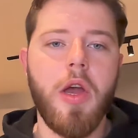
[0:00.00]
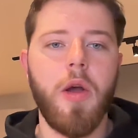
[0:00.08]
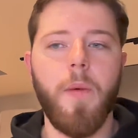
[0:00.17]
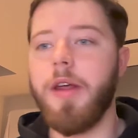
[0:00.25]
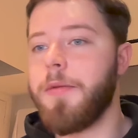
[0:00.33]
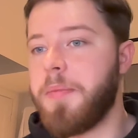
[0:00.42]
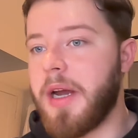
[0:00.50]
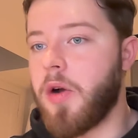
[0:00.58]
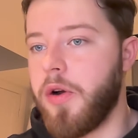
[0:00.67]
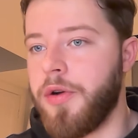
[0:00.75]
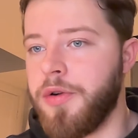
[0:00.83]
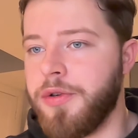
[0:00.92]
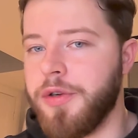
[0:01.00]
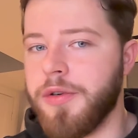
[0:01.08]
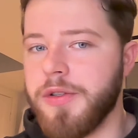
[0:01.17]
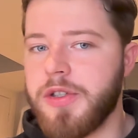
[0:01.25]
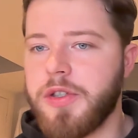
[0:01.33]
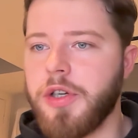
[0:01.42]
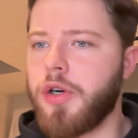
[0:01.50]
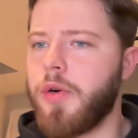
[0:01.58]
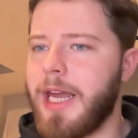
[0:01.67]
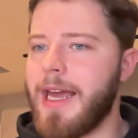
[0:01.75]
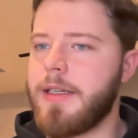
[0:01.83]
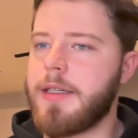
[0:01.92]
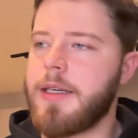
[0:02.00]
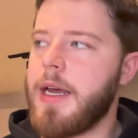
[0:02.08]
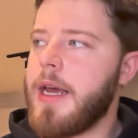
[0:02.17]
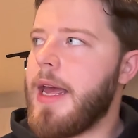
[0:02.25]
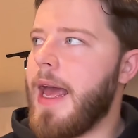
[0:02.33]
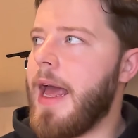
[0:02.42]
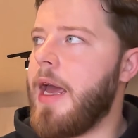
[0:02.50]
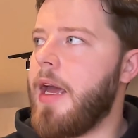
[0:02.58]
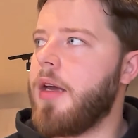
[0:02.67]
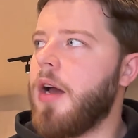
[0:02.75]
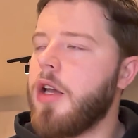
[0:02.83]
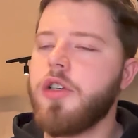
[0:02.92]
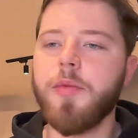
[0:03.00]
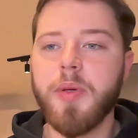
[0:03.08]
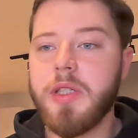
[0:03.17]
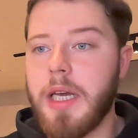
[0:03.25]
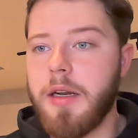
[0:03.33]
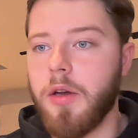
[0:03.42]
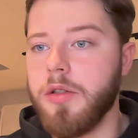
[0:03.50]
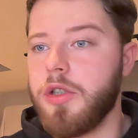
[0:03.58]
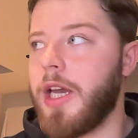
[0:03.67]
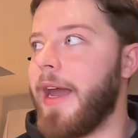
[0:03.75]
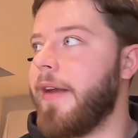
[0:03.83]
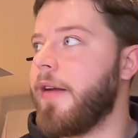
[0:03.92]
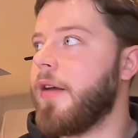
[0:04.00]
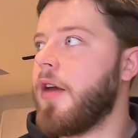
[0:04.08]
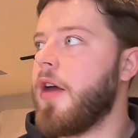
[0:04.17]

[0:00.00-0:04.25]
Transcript: with Bitcoin ordinals to create a 100% on-chain,